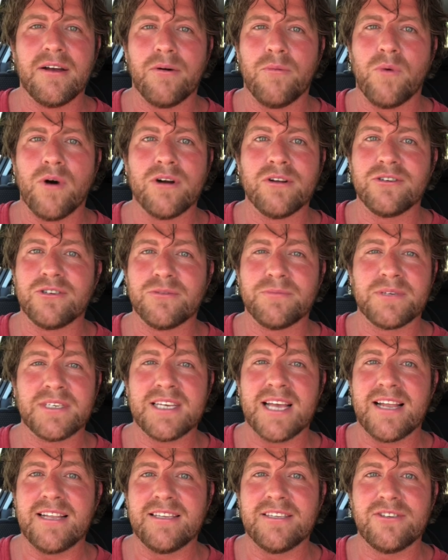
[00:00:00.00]

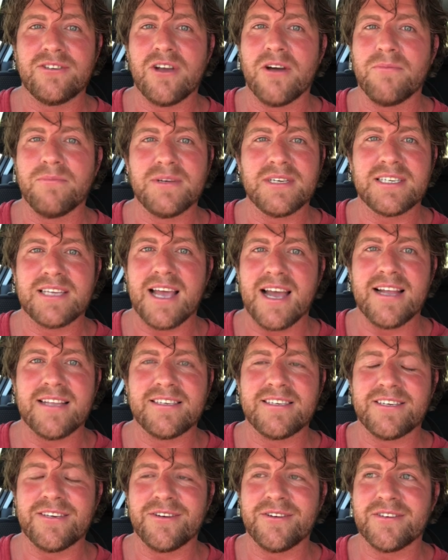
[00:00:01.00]
100% don't be scared
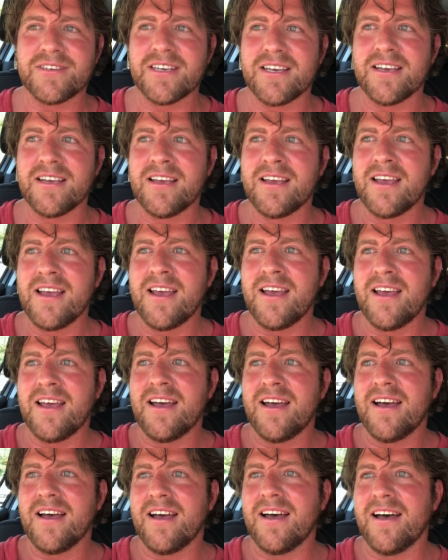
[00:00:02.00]
to use it
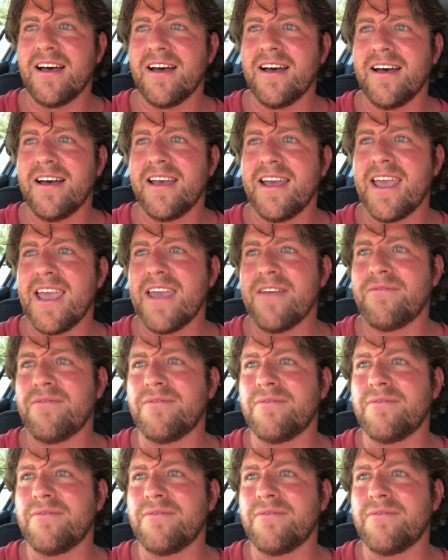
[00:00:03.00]
uh, if